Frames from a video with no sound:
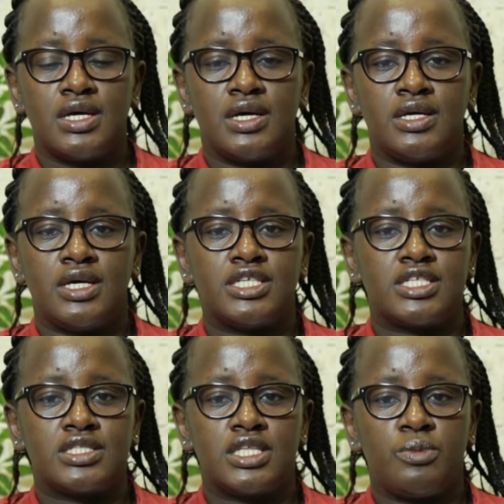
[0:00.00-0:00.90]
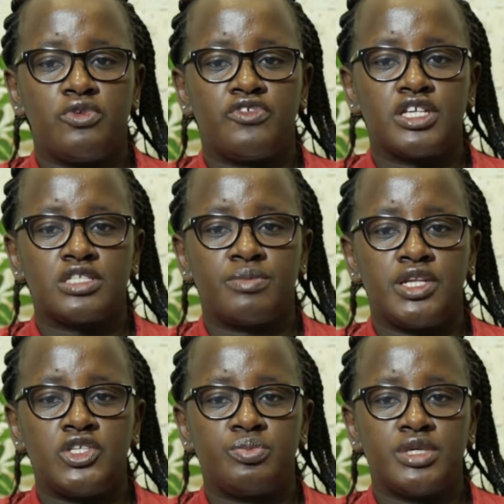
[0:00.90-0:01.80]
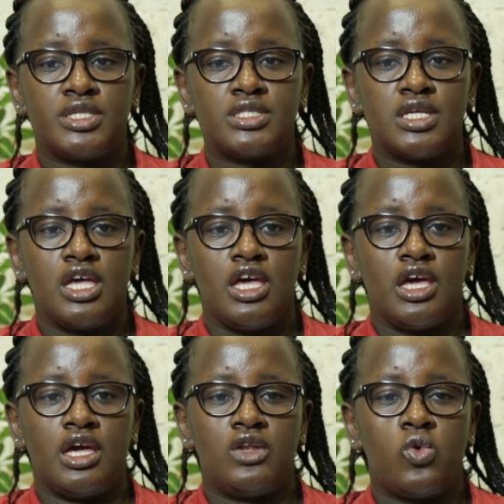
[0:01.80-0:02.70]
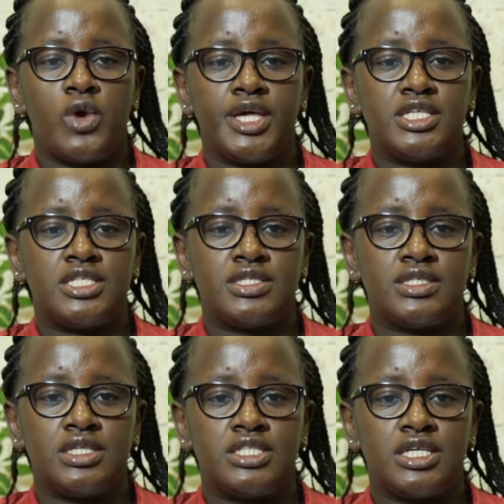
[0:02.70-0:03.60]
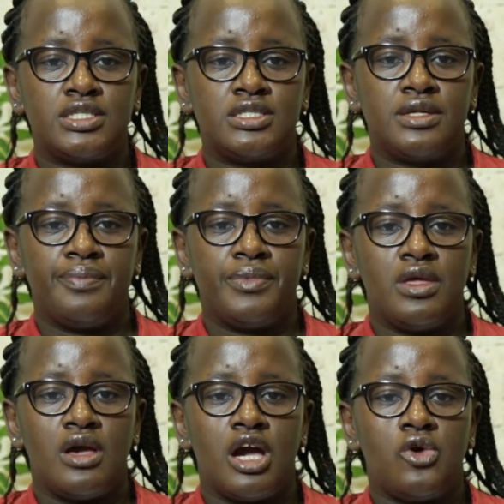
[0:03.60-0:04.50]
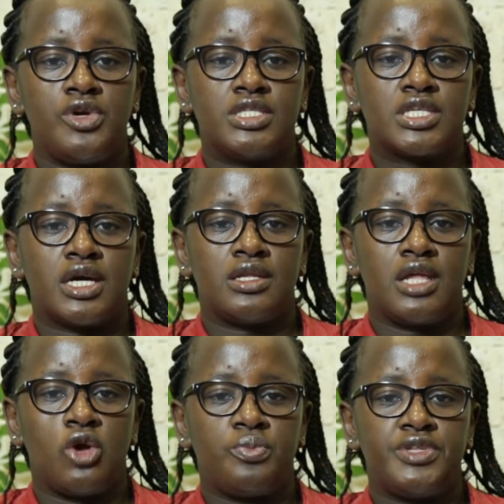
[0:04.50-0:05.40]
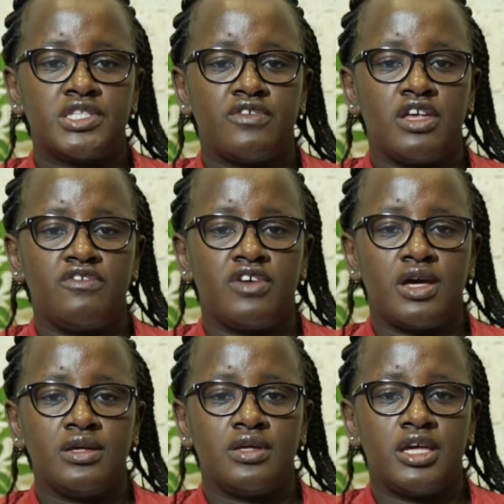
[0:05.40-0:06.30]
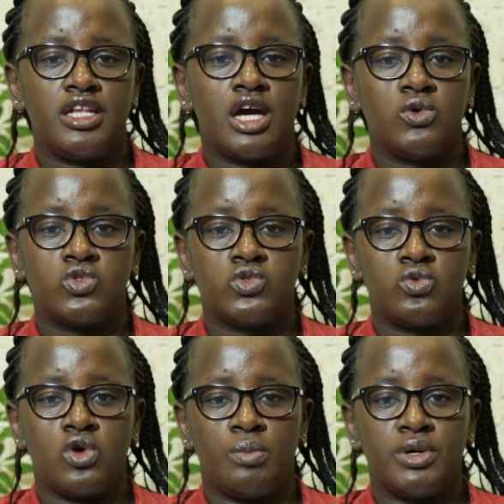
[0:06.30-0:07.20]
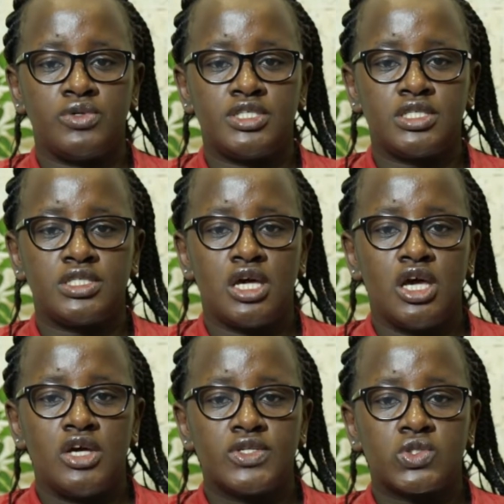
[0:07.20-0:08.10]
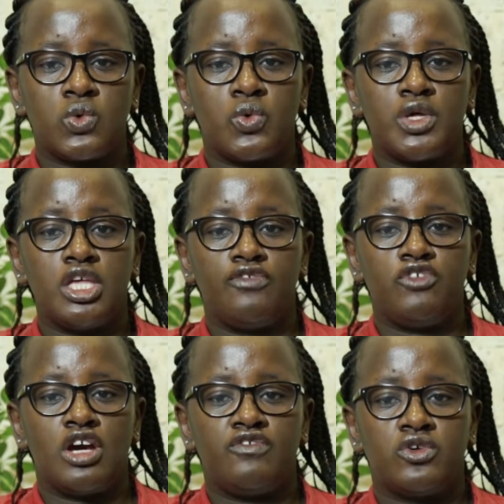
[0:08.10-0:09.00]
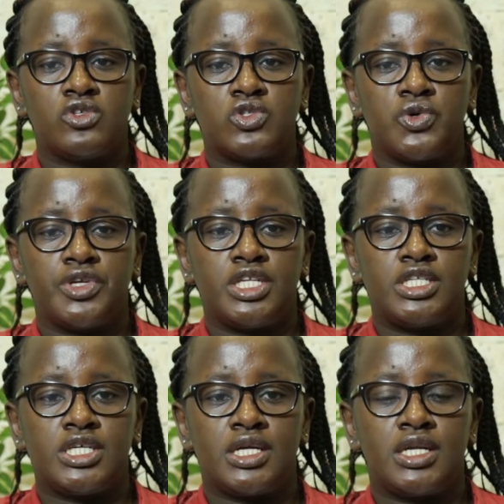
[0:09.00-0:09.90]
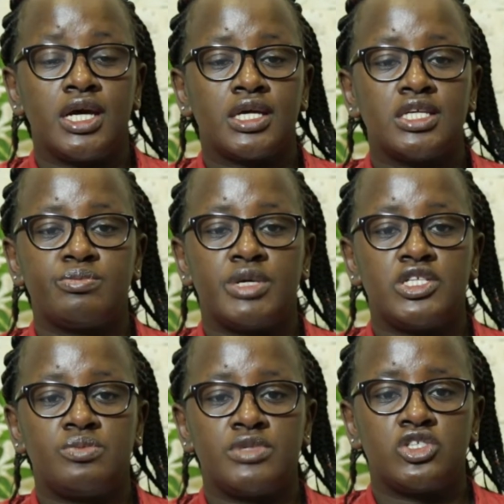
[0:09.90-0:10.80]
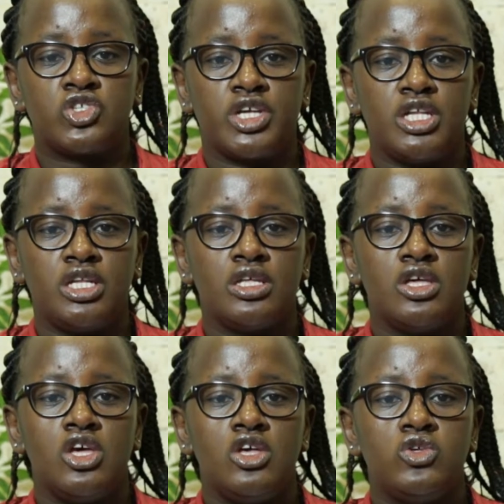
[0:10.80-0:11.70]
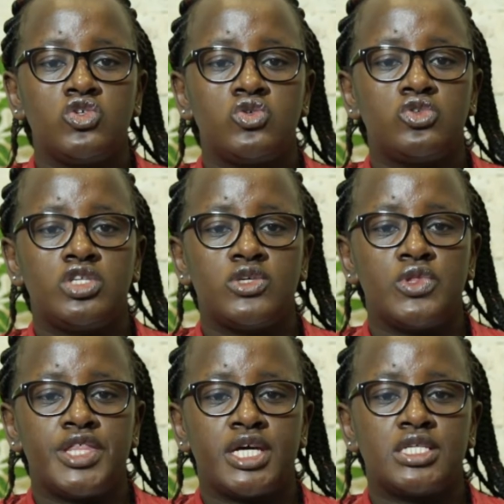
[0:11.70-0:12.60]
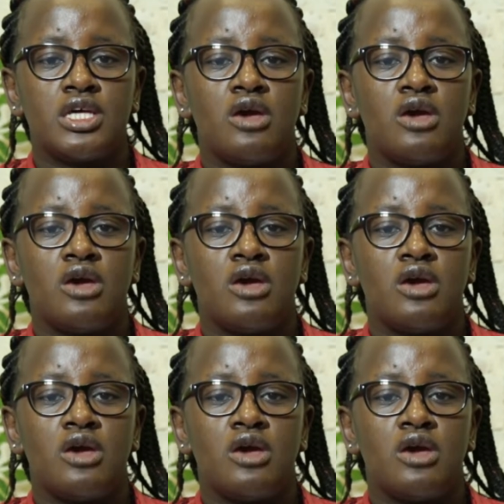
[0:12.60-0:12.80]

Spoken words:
as a step of case management and why it is needed, how it can help the survivor, and how to go about it. So if you have not already done a case management training, you should do that